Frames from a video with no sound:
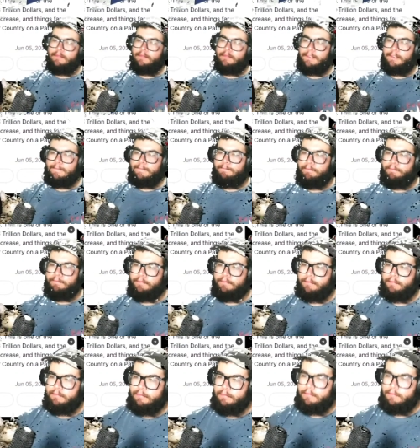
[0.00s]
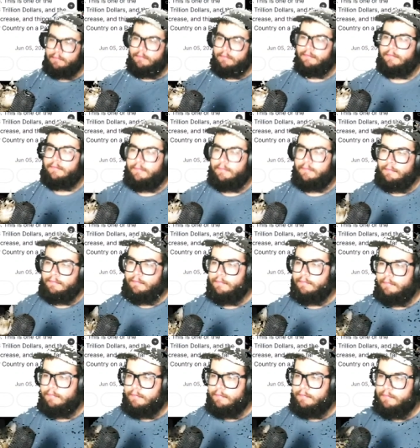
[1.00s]
But if this lady's had 5
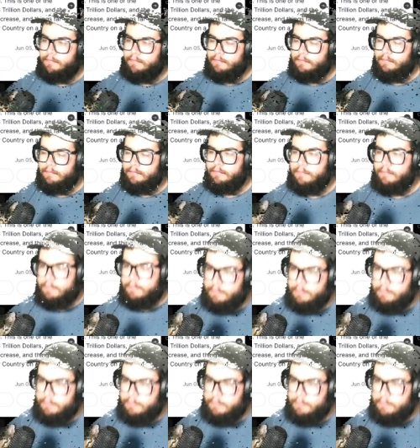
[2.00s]
things in her,